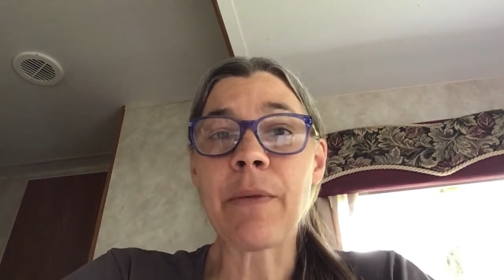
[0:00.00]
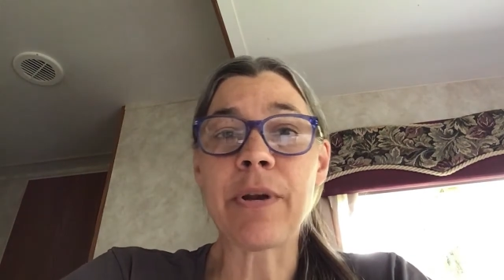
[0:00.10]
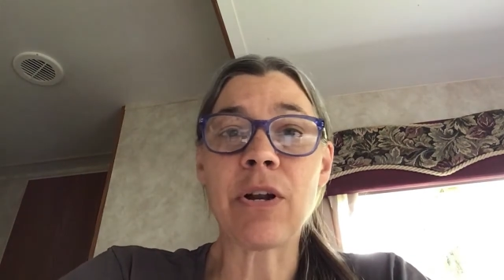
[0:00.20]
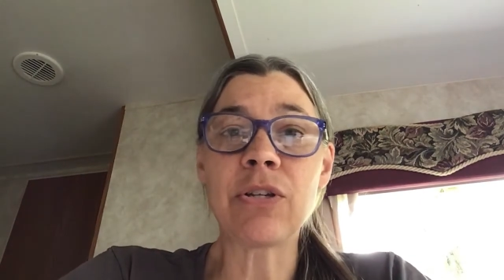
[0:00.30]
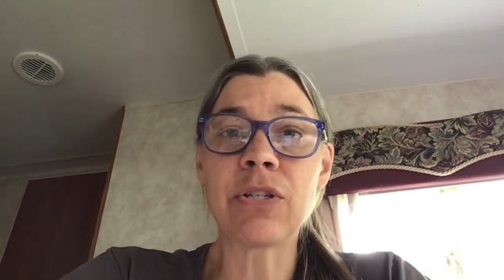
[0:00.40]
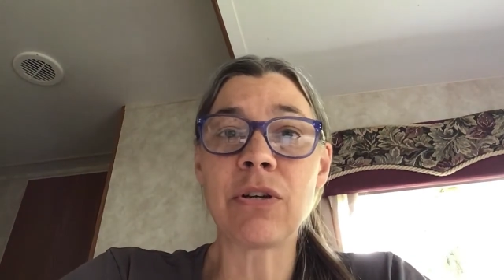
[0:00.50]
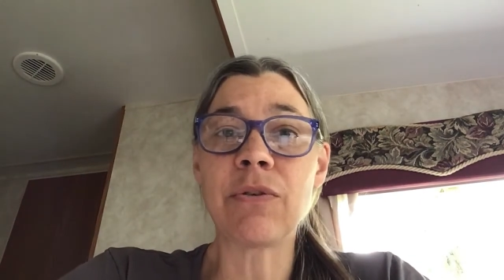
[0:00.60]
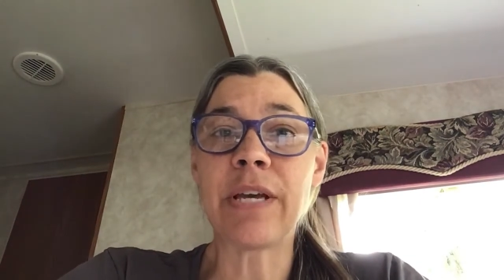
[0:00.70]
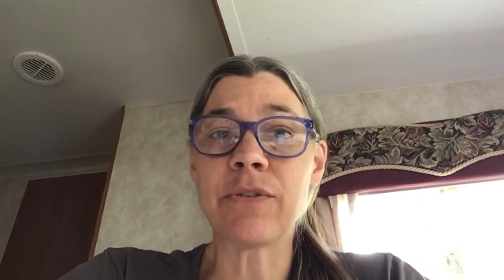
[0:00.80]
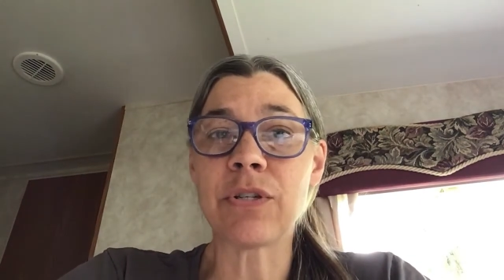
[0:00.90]
but it
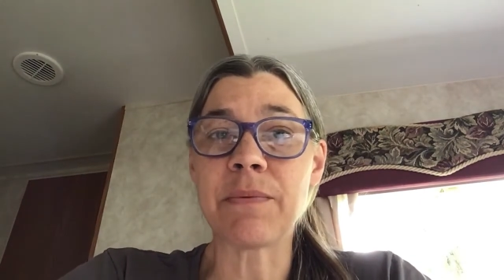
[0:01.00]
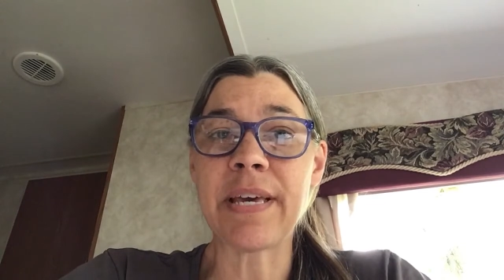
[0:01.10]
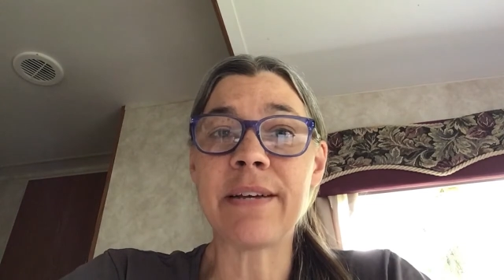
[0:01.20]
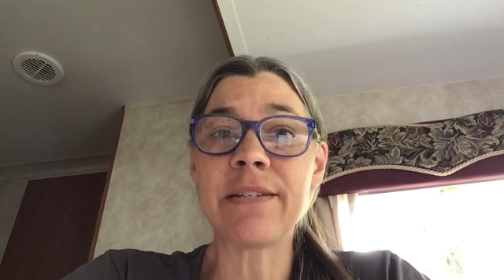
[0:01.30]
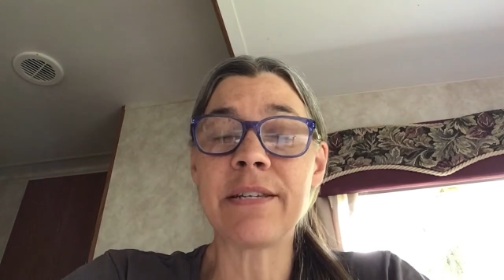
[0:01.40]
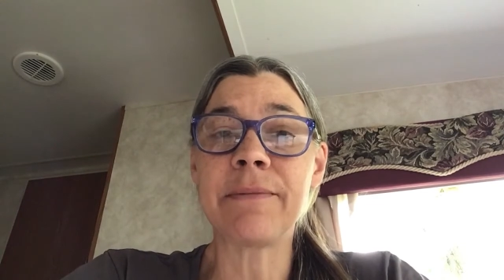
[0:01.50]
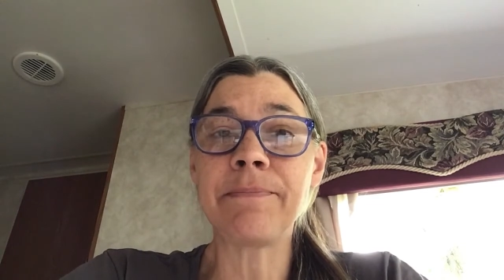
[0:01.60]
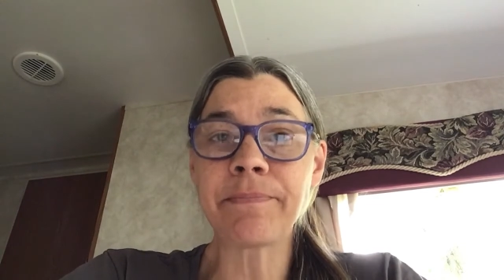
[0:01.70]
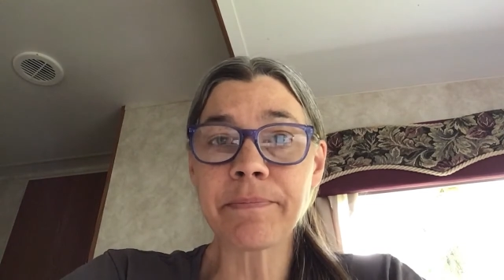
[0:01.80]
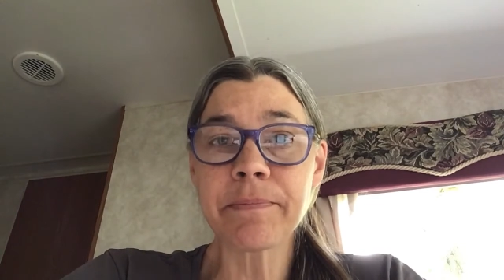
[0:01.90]
also gives her some
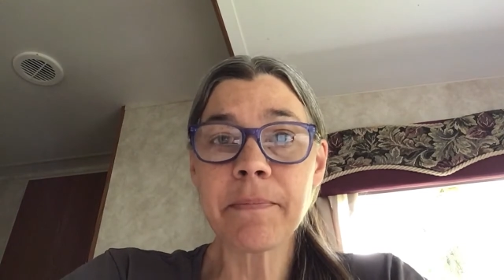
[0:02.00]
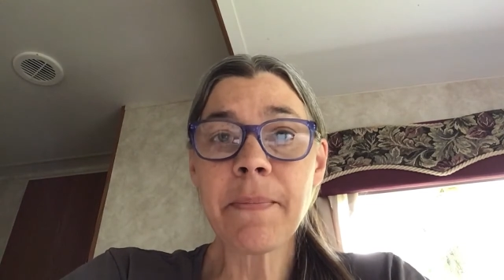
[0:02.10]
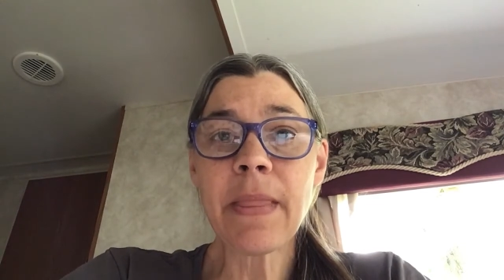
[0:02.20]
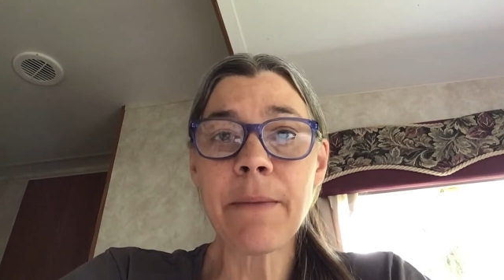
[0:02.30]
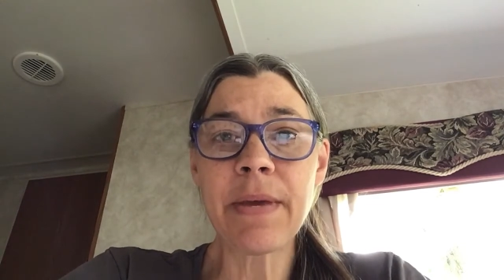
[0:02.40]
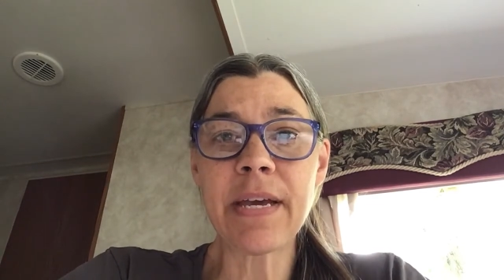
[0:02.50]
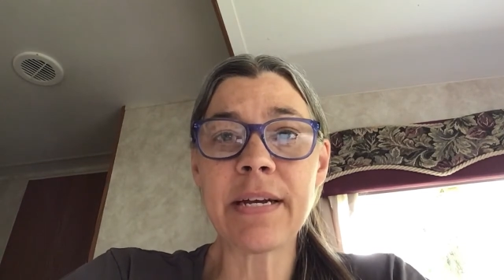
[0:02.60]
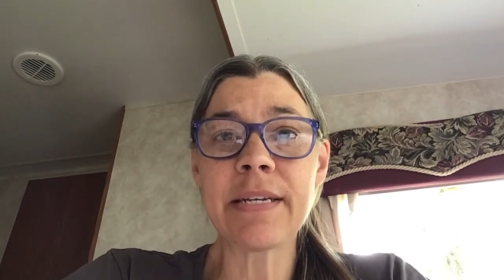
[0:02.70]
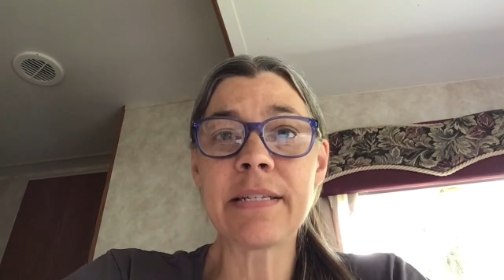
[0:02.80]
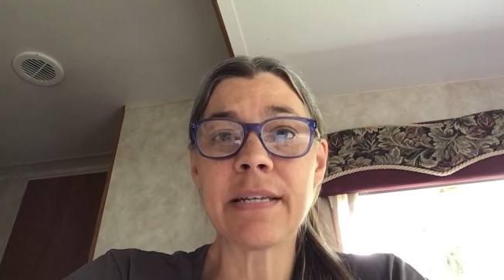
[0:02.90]
calcium
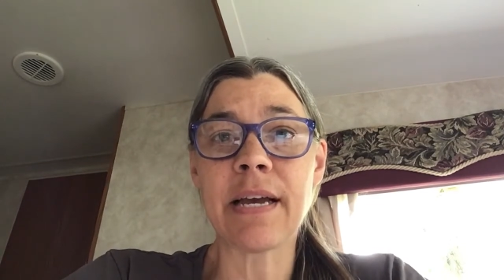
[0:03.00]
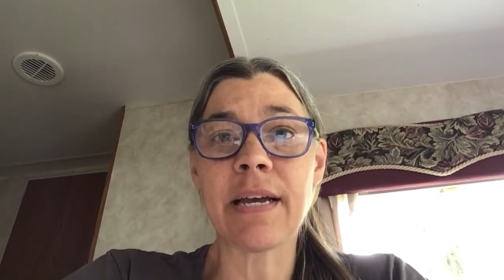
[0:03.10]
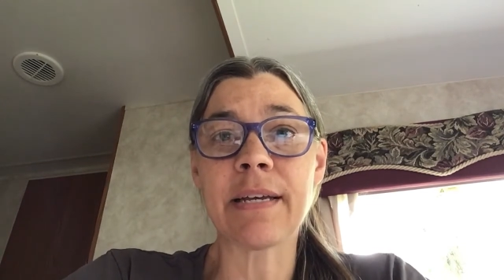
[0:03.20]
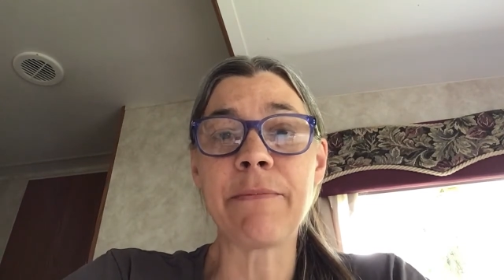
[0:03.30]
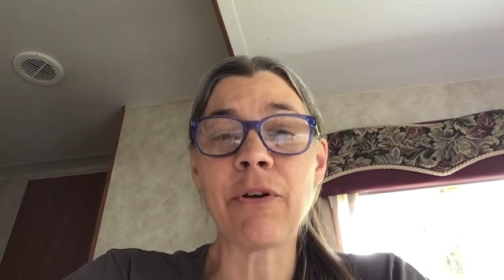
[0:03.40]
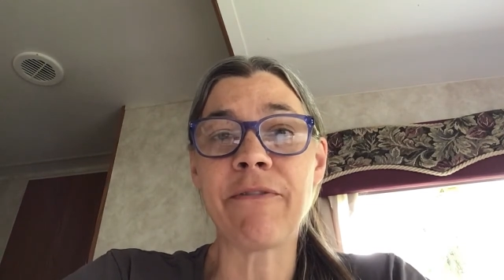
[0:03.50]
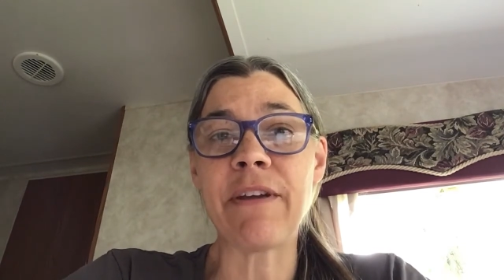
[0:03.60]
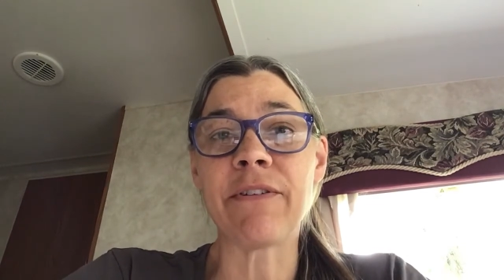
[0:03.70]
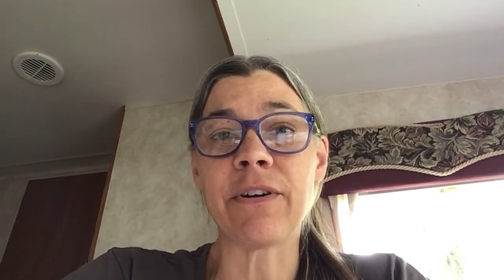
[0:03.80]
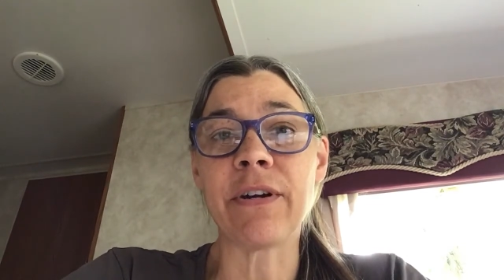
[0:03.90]
because milk
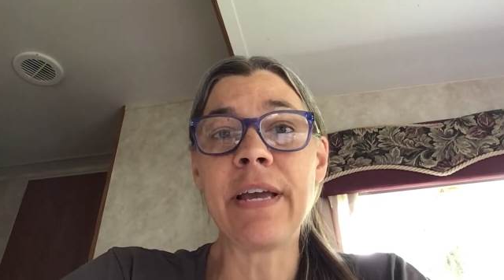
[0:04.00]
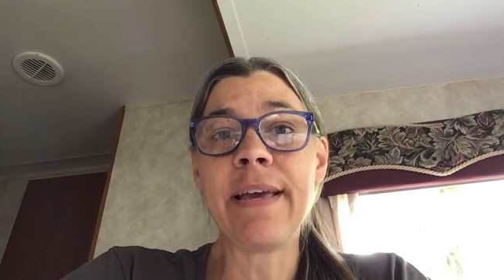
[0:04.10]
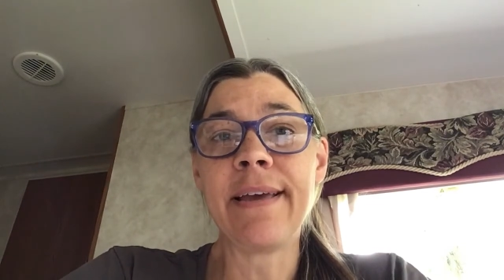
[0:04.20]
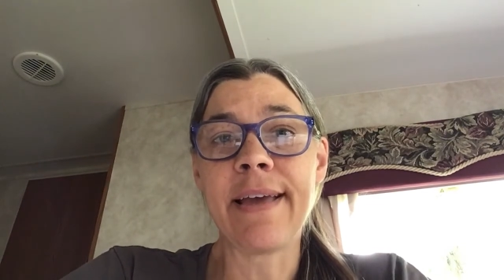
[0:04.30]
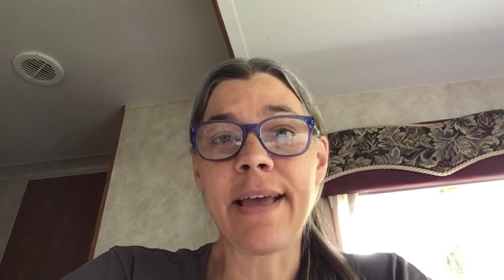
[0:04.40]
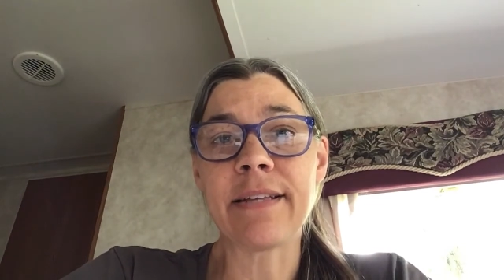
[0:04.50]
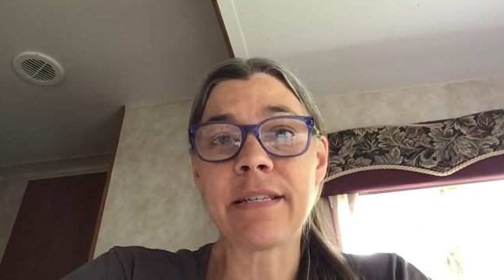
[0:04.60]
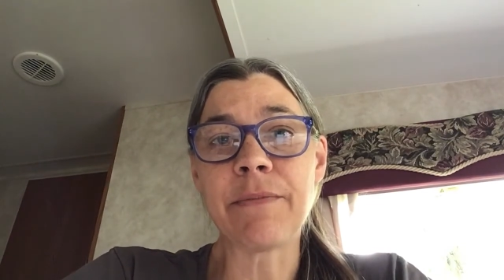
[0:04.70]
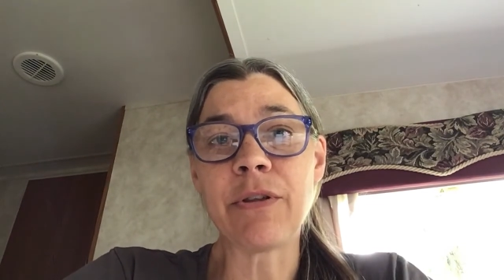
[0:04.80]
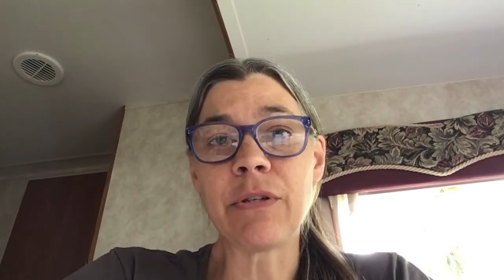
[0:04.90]
fever and
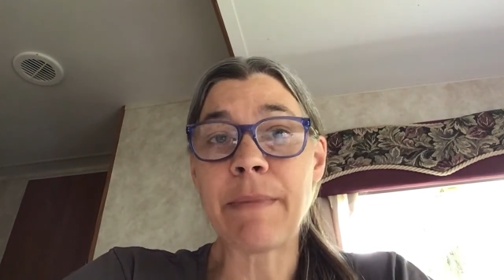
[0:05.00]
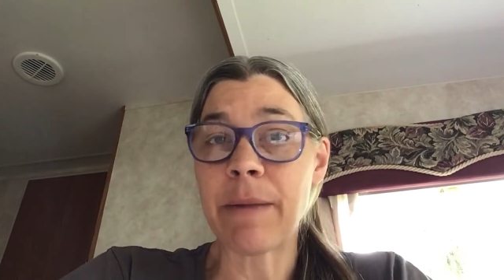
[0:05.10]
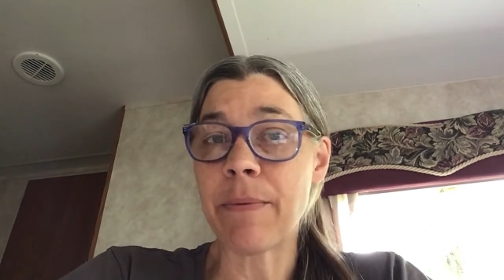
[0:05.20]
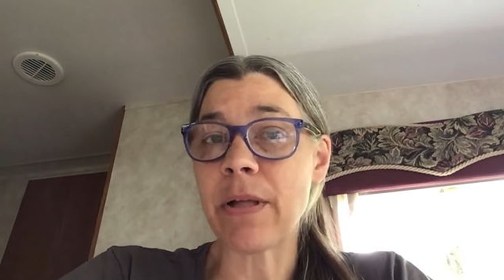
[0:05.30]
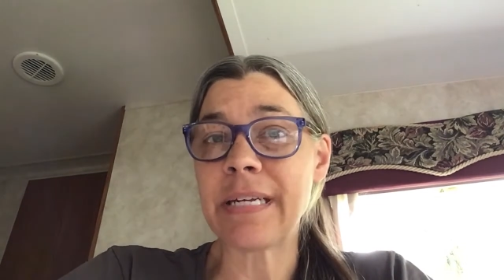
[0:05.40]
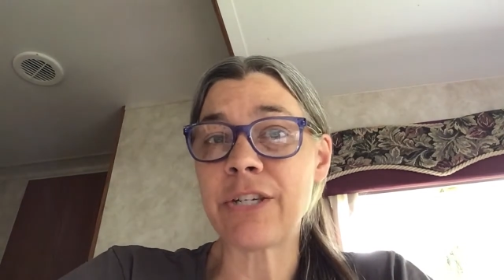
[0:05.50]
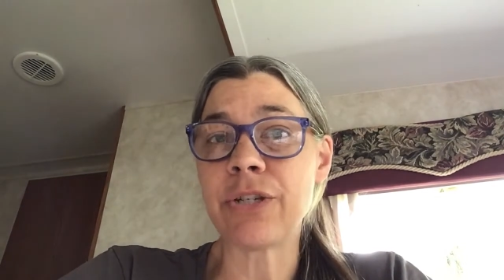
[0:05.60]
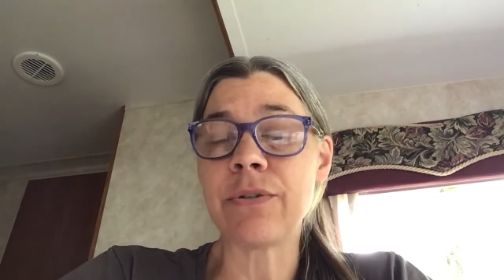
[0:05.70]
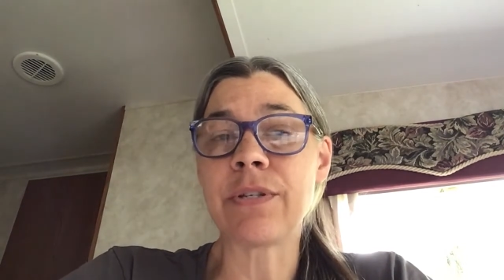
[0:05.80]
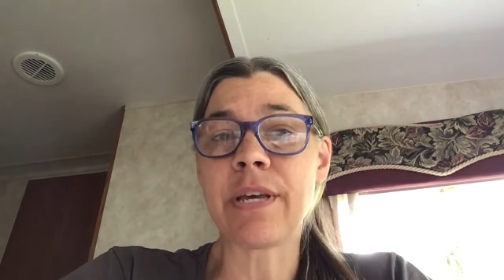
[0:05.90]
some of those metabolic
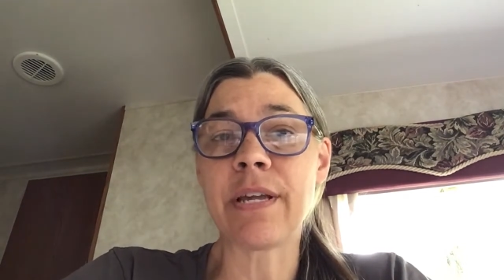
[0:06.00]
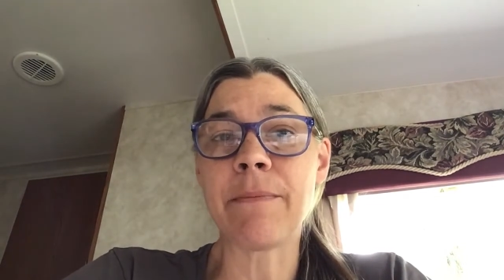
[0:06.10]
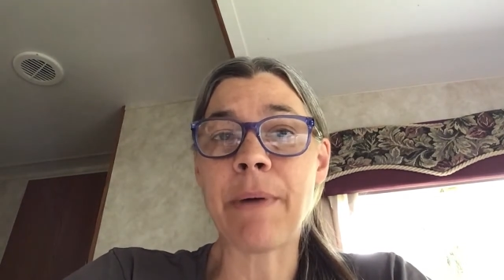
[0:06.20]
issues can